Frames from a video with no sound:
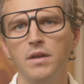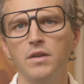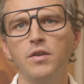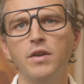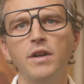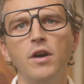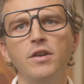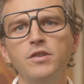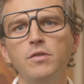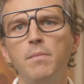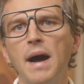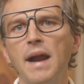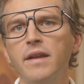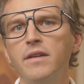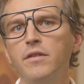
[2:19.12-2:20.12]
You can also
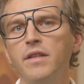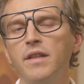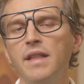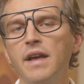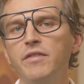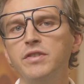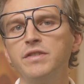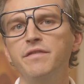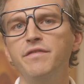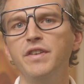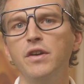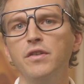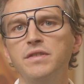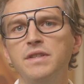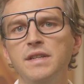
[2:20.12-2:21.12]
monitor the levels of
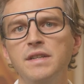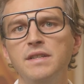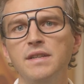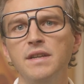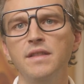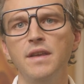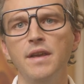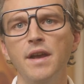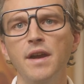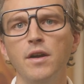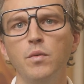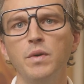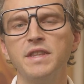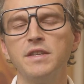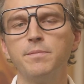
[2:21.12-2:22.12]
VOCs in the
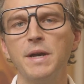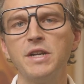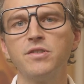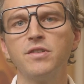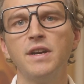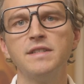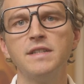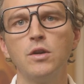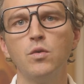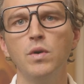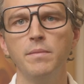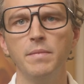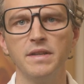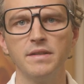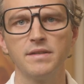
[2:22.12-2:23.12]
air with specialized
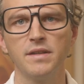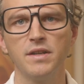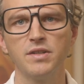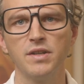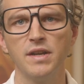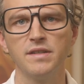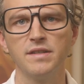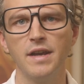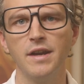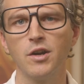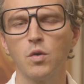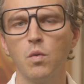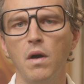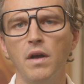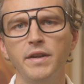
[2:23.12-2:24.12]
equipment such as
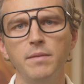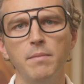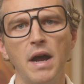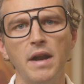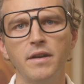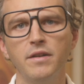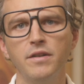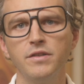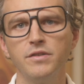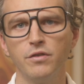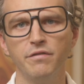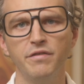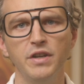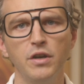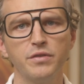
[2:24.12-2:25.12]
air quality monitors
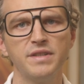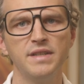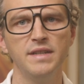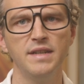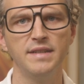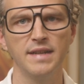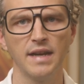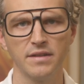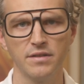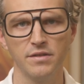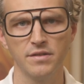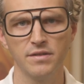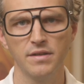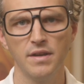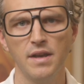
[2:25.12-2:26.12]
or VOC
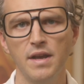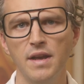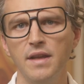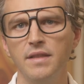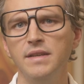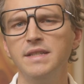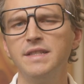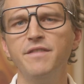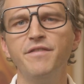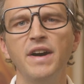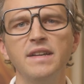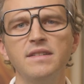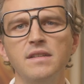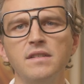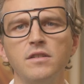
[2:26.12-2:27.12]
detectors. These
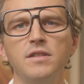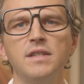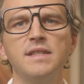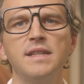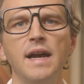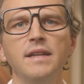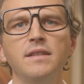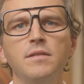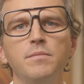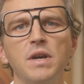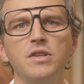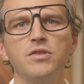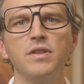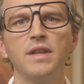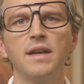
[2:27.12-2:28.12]
devices are designed to
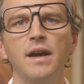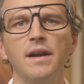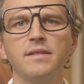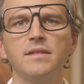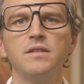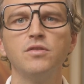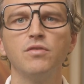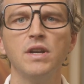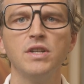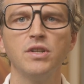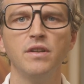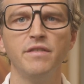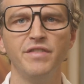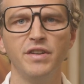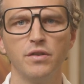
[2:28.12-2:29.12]
measure the
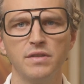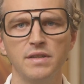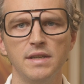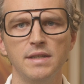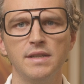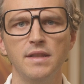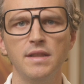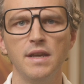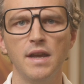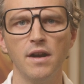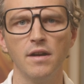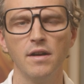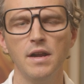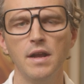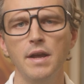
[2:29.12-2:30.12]
concentration of VOCs in the
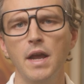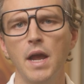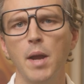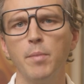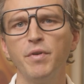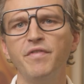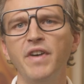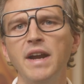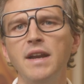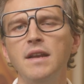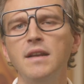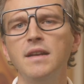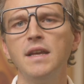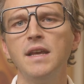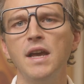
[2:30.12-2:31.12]
air and provide
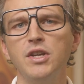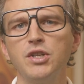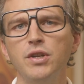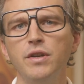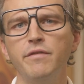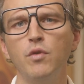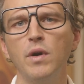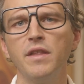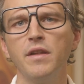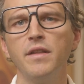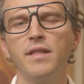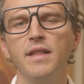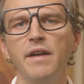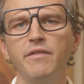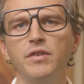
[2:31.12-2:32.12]
an indication of whether
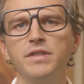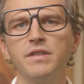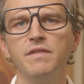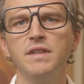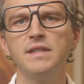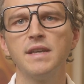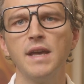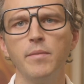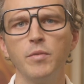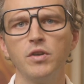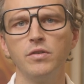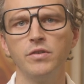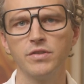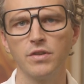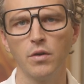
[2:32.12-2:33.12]
the levels of these
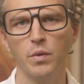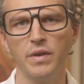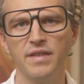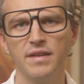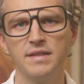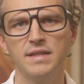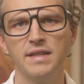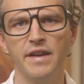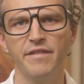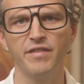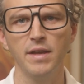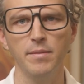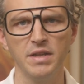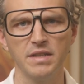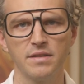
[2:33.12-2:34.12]
chemicals are within safe
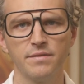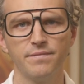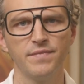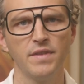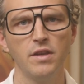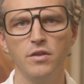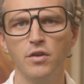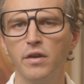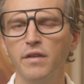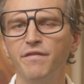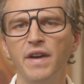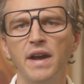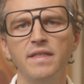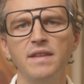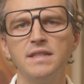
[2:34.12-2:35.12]
limits. You can
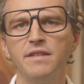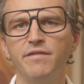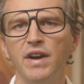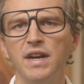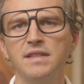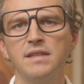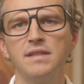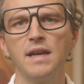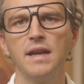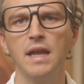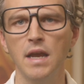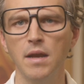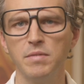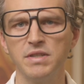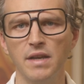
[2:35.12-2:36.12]
find these devices on
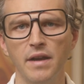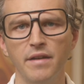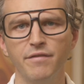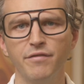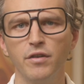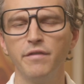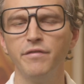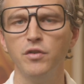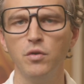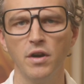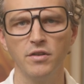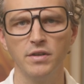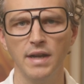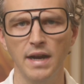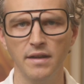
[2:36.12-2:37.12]
Amazon for a few
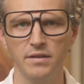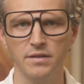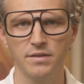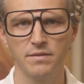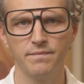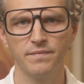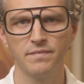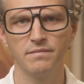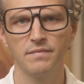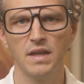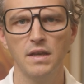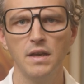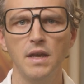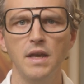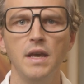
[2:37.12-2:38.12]
$100s.
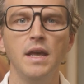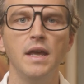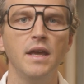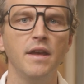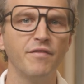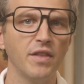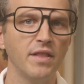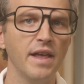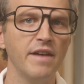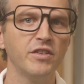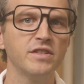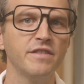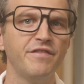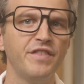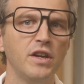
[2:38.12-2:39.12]
If the
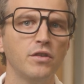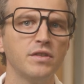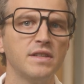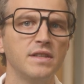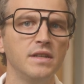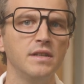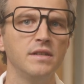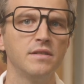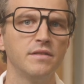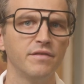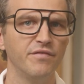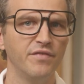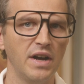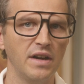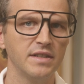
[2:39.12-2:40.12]
levels of VOCs,
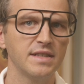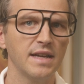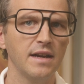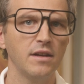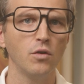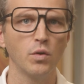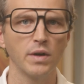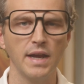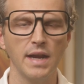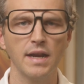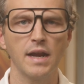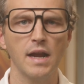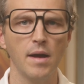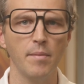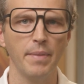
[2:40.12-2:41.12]
volatile
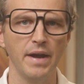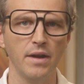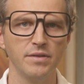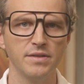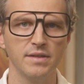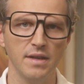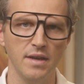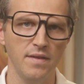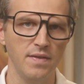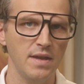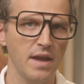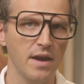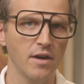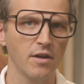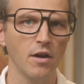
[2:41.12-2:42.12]
organic compounds, in
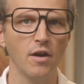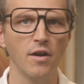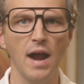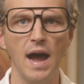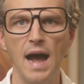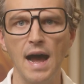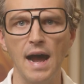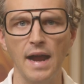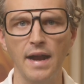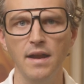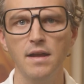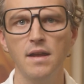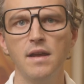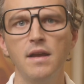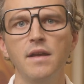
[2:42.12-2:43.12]
the air are
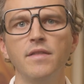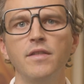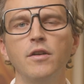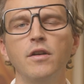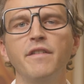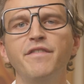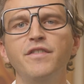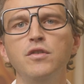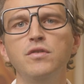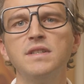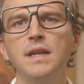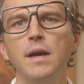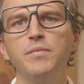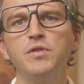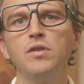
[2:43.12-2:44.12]
high, there are a few
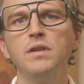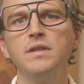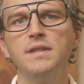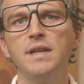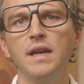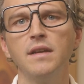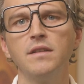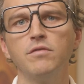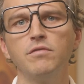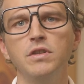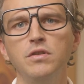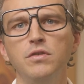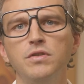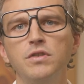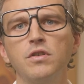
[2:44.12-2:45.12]
steps you can take to
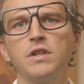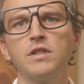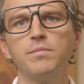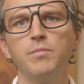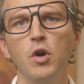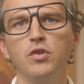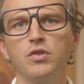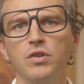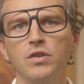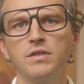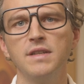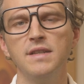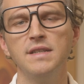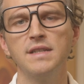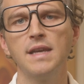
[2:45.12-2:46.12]
reduce your exposure
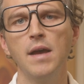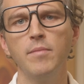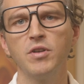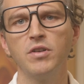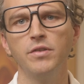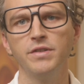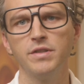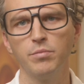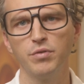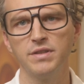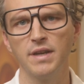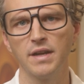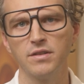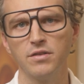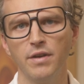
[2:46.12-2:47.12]
to these chemicals and
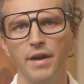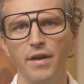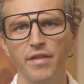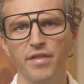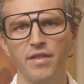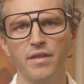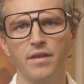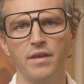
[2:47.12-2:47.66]
protect your health.